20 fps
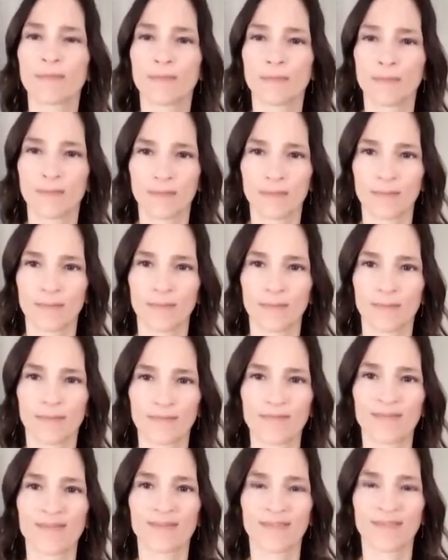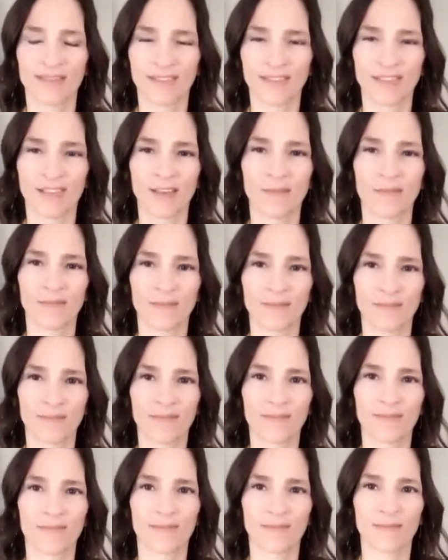
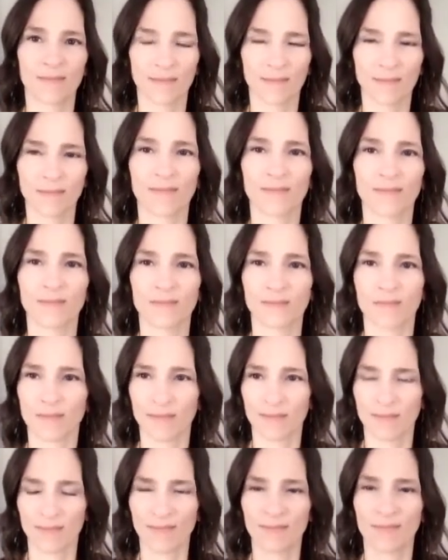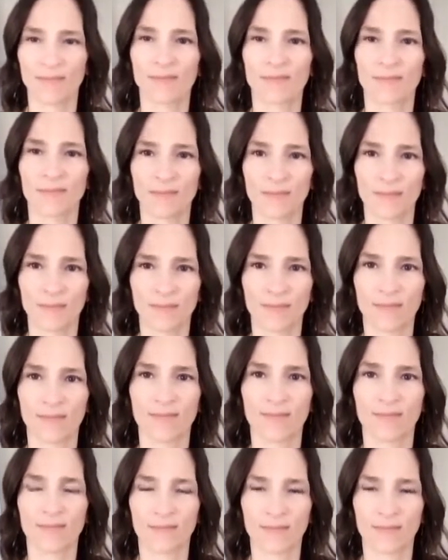
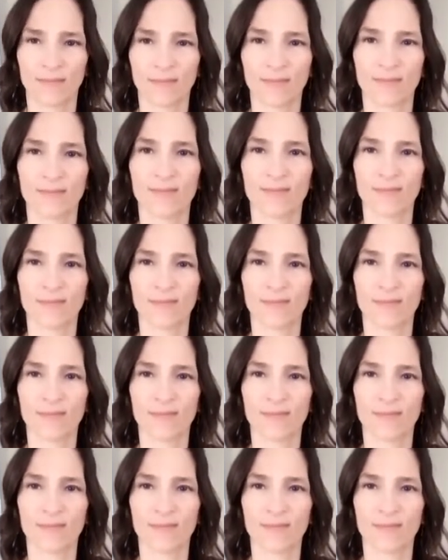This person isn't speaking.